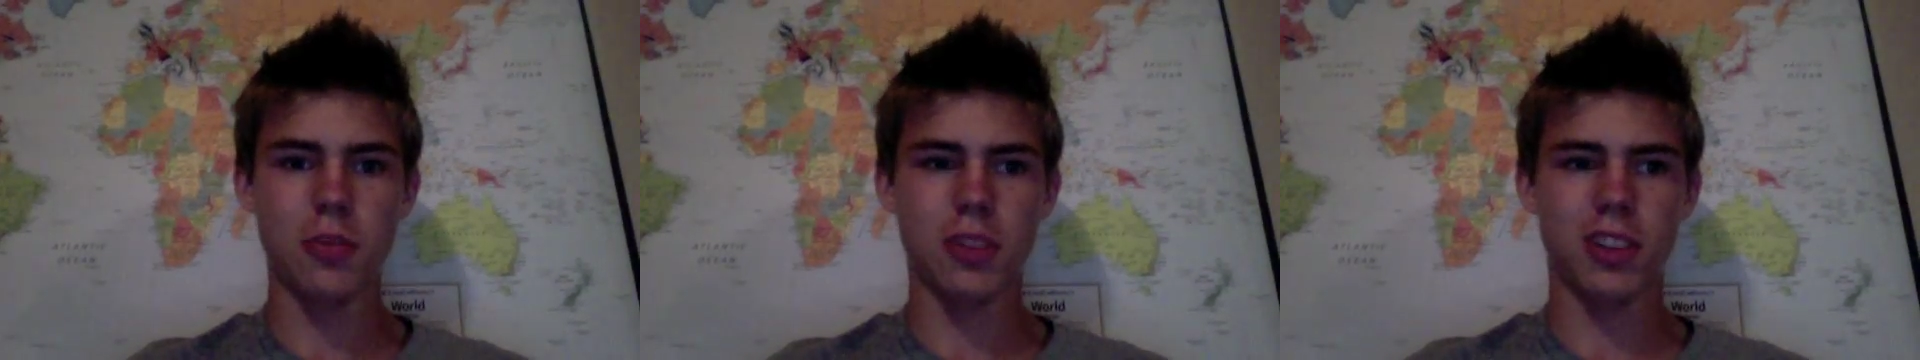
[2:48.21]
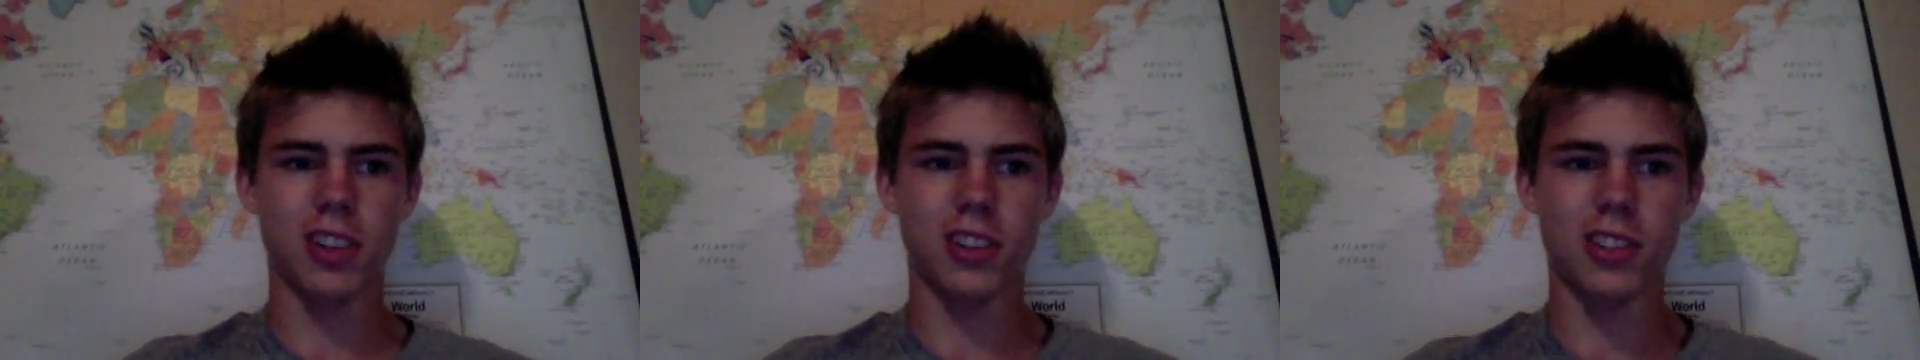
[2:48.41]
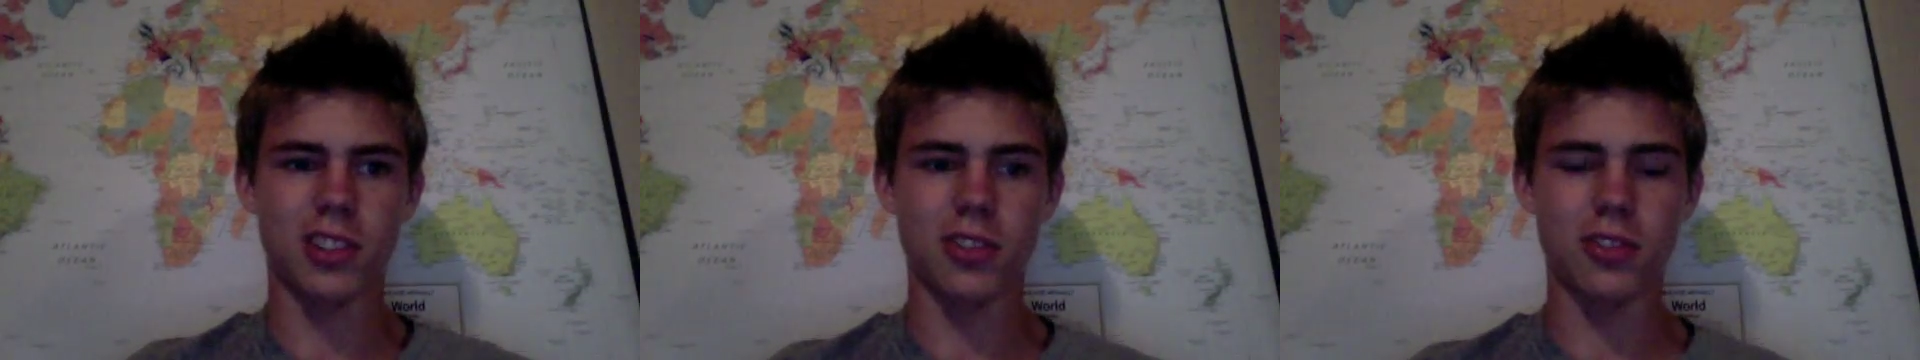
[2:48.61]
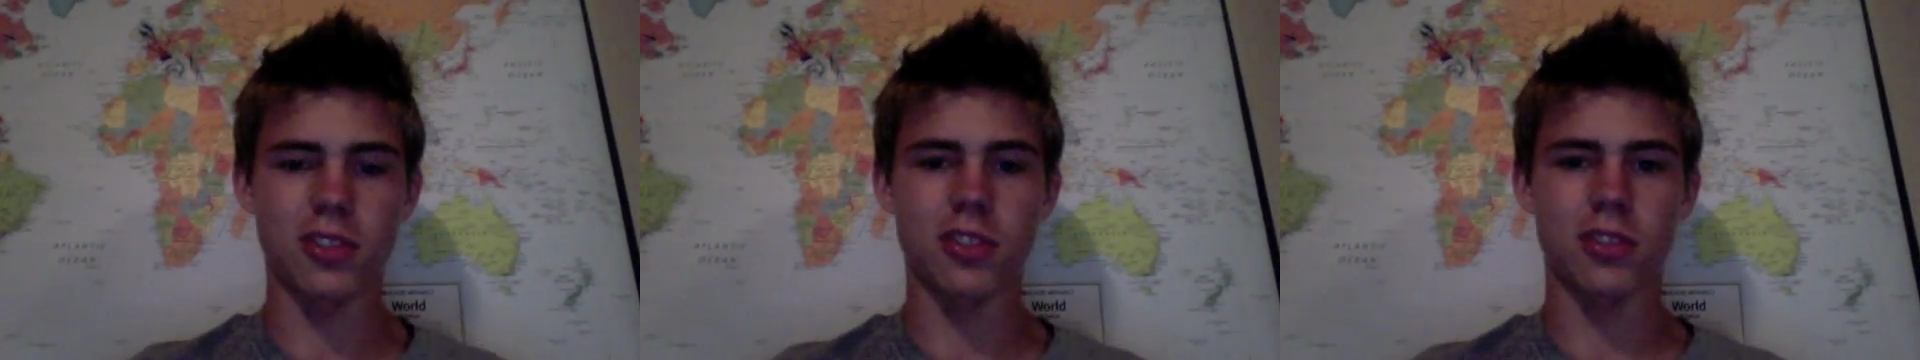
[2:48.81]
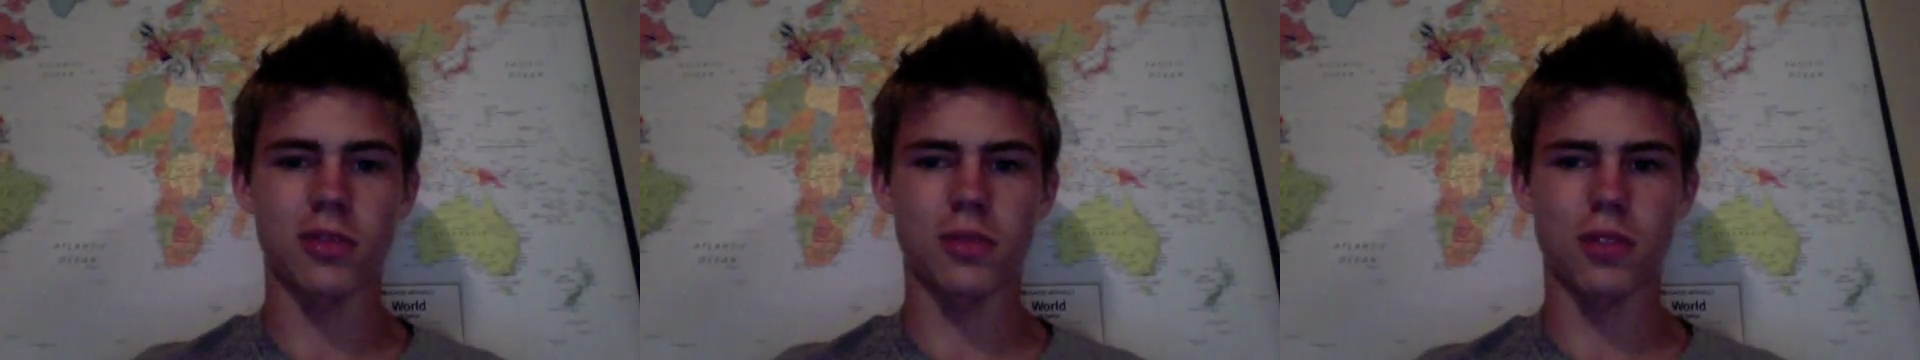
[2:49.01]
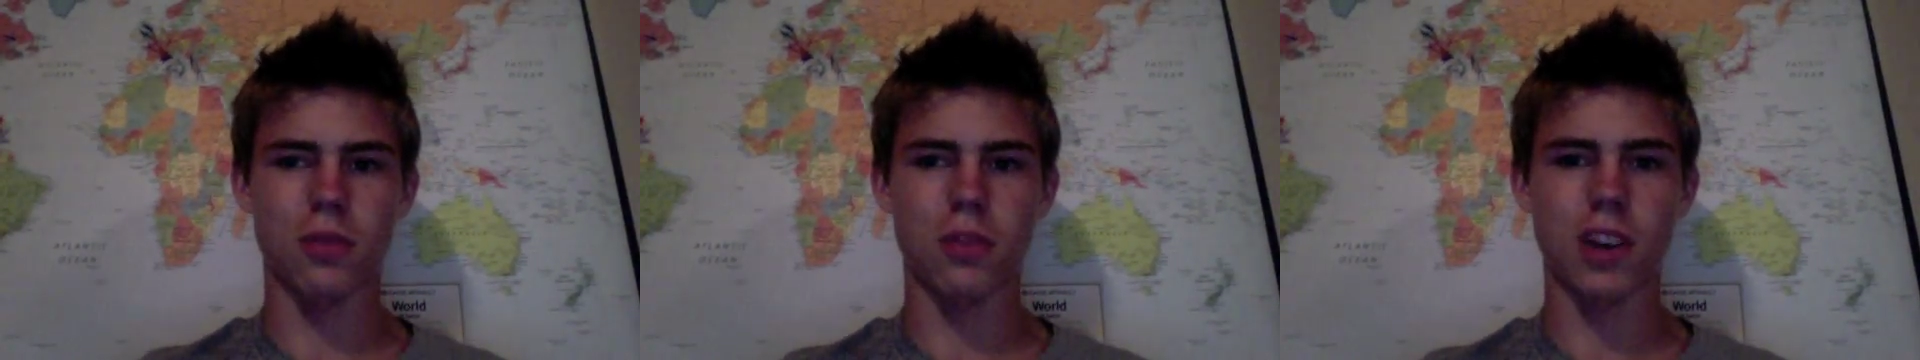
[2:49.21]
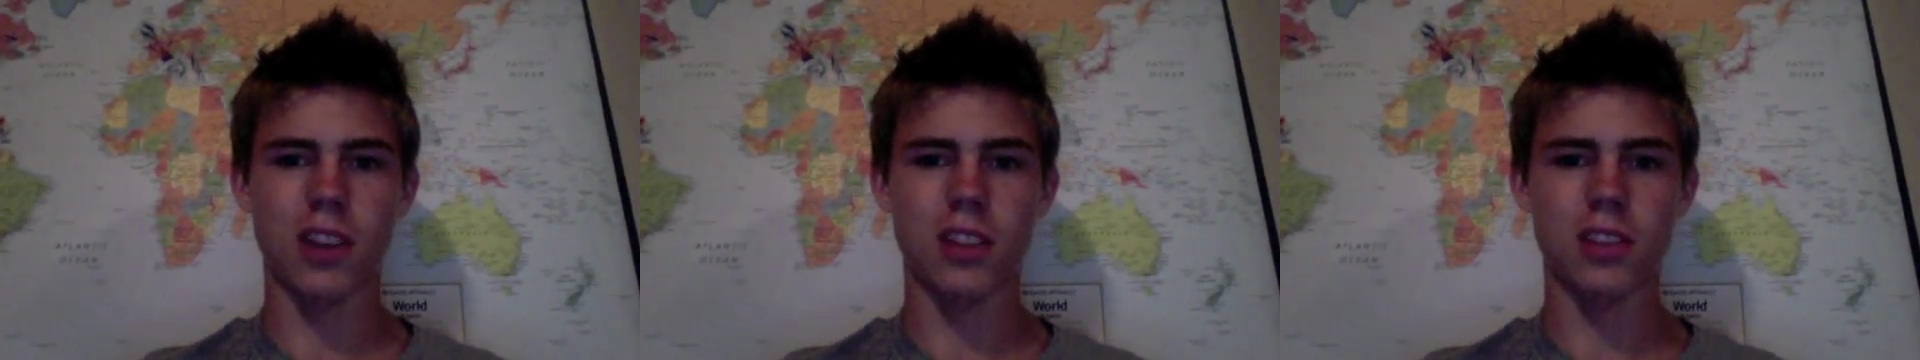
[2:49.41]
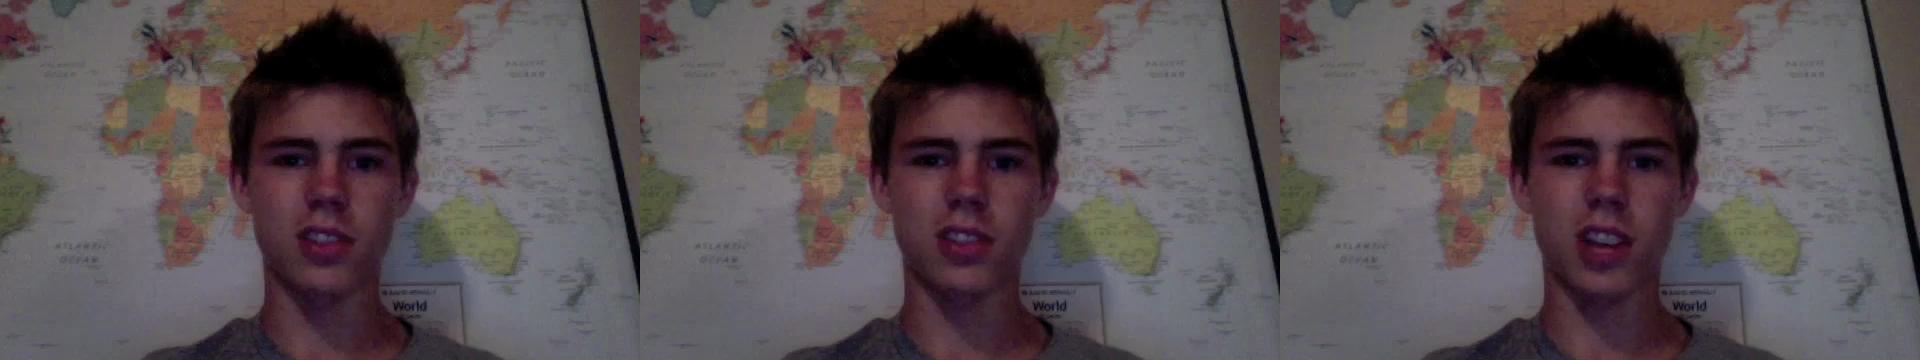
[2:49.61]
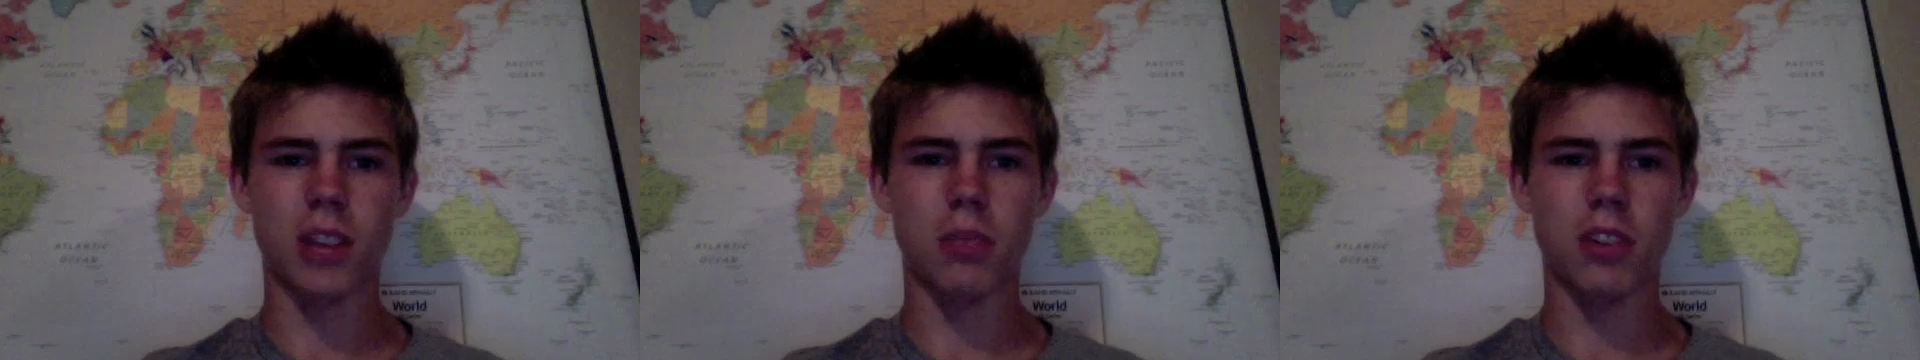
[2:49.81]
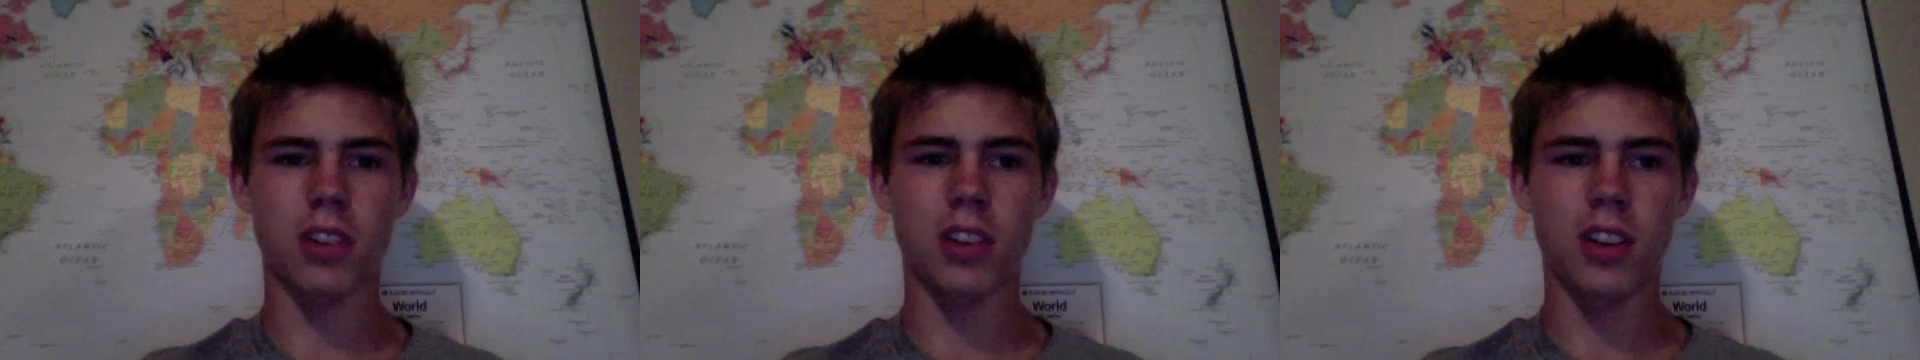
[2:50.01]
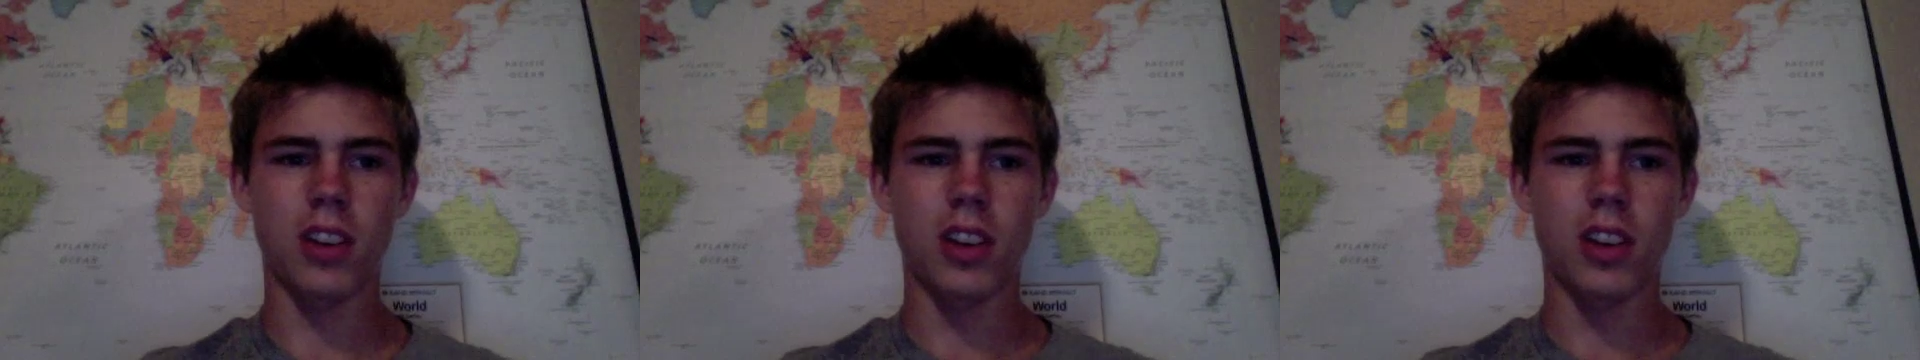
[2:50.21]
make excuses for why this is happening.